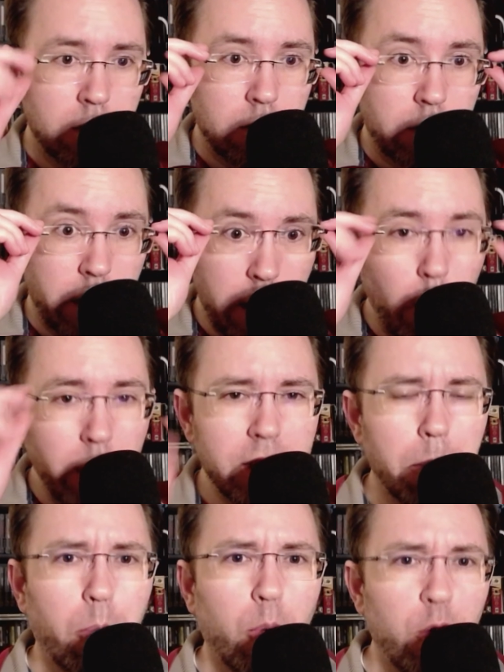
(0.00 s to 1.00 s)
Okay, I went to
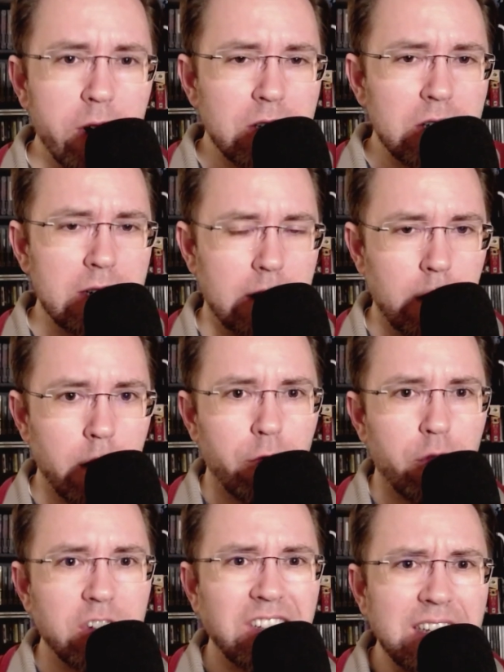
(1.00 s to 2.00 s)
prison for
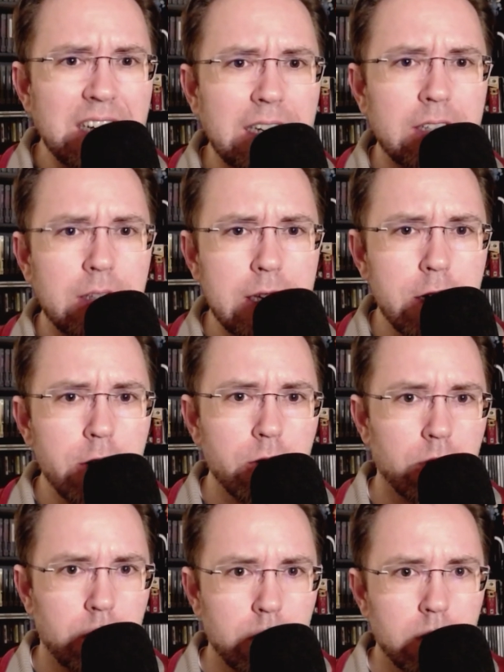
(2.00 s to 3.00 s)
six
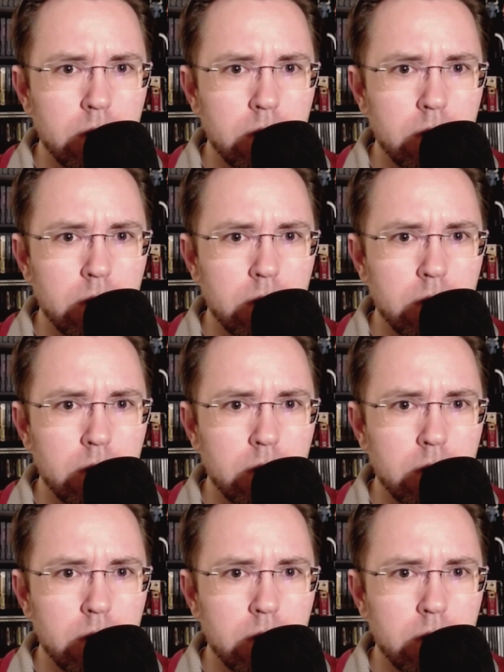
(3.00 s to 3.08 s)
years.